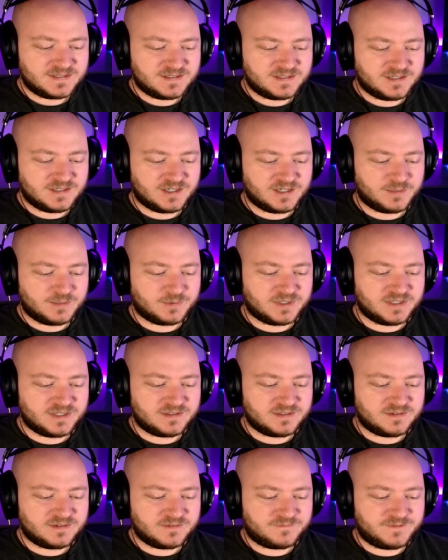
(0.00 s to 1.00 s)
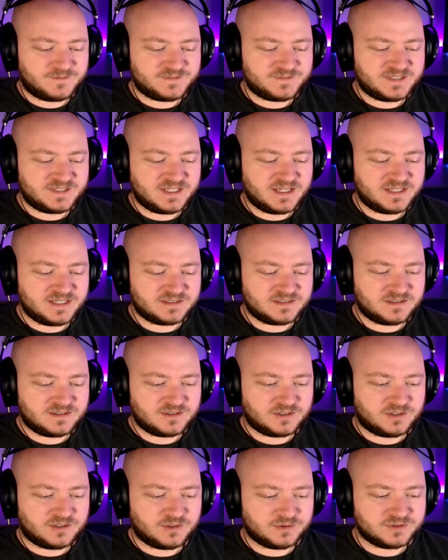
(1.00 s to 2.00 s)
All right, we're at
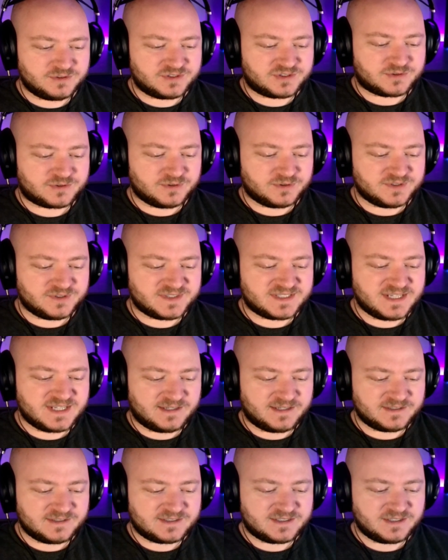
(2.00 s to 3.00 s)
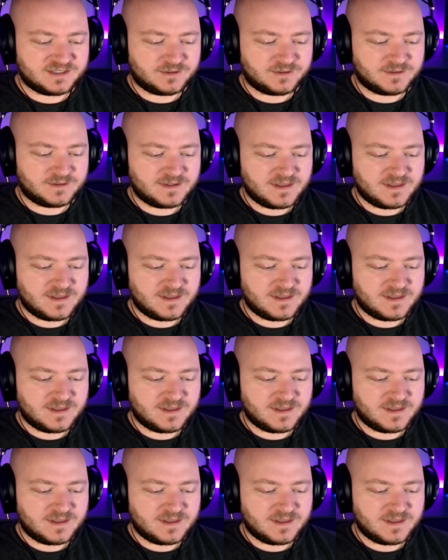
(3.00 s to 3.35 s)
58 gold scrolls now, so